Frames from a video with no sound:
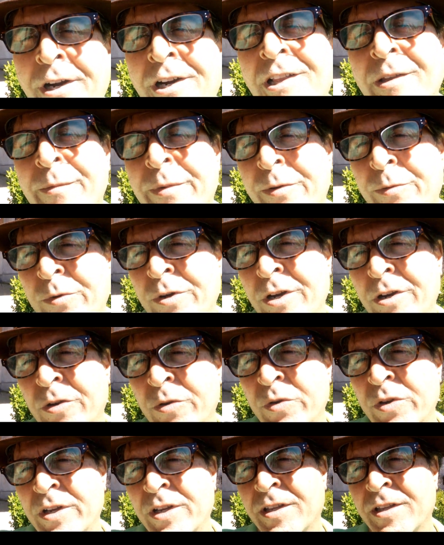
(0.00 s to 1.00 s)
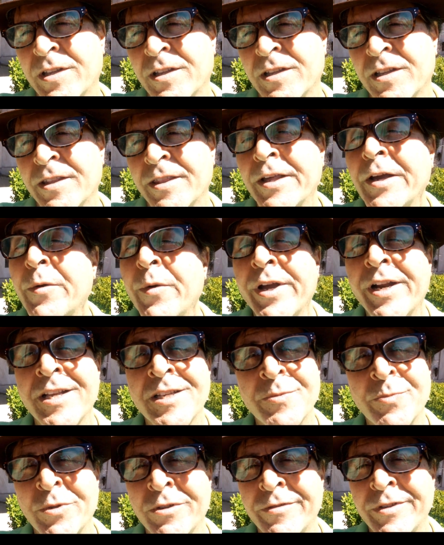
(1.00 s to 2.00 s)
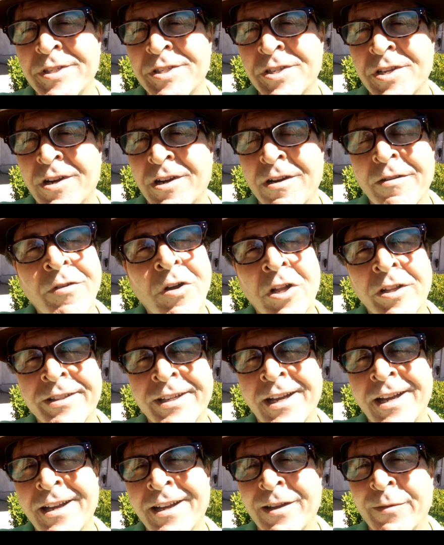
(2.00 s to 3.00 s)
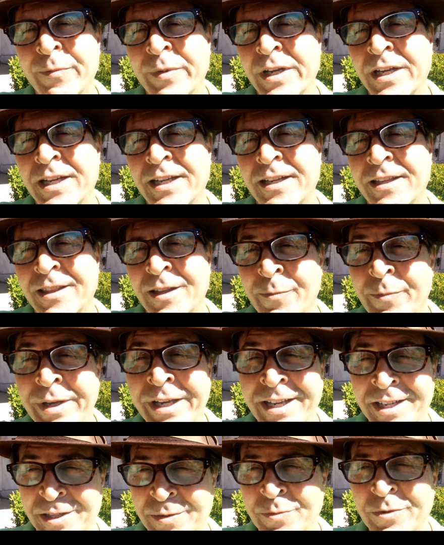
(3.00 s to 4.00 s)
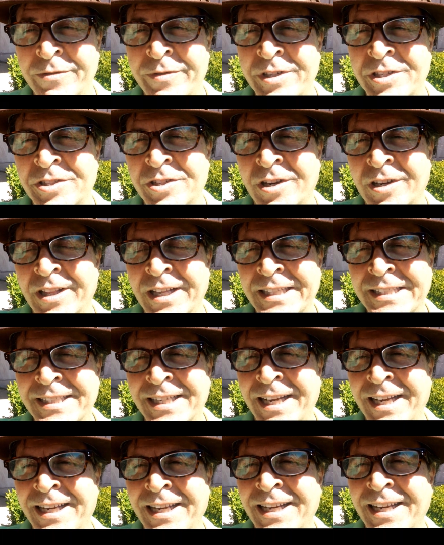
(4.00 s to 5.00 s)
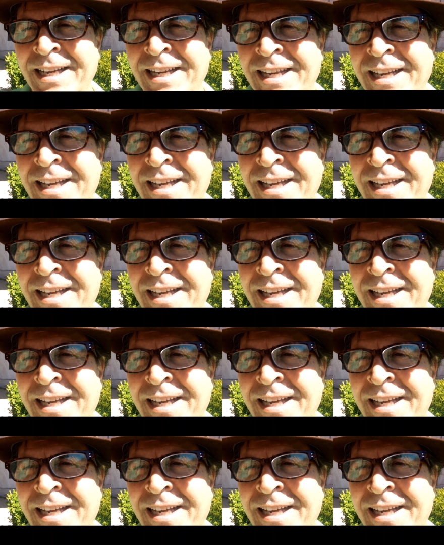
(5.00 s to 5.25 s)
Marilyn Monroe, the greatest movie star of all time. The biggest movie star, let's say.